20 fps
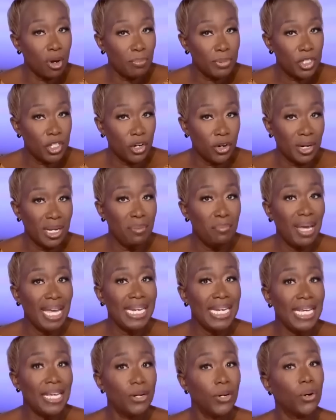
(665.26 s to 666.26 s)
Joy Reid
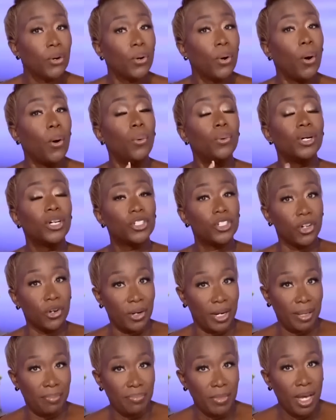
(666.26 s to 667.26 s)
at MSNBC,
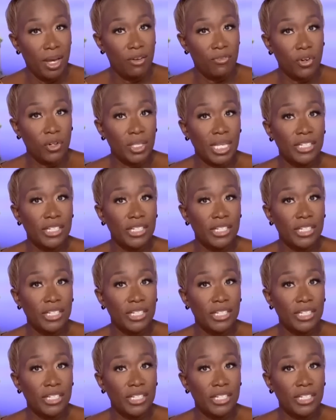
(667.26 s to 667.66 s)
same thing.